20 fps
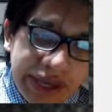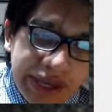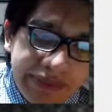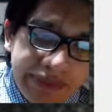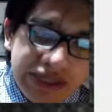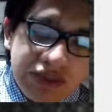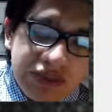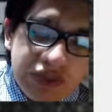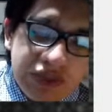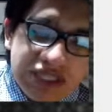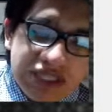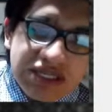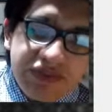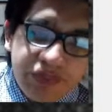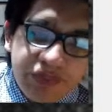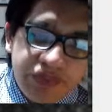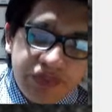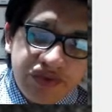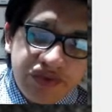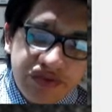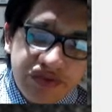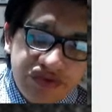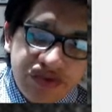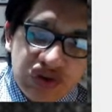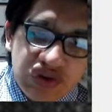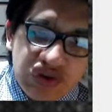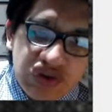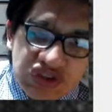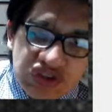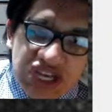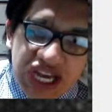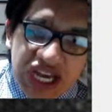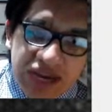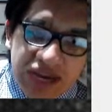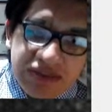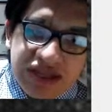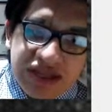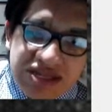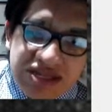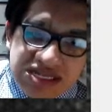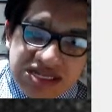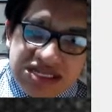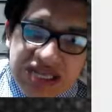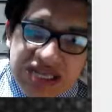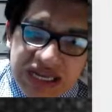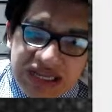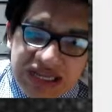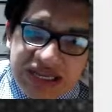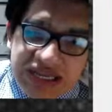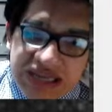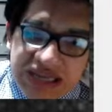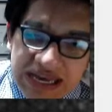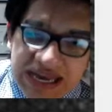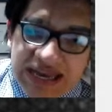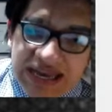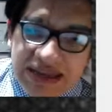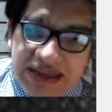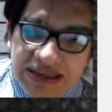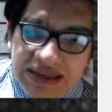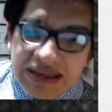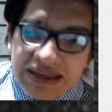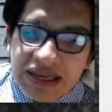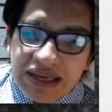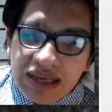we have it was the, the first time that the Senate had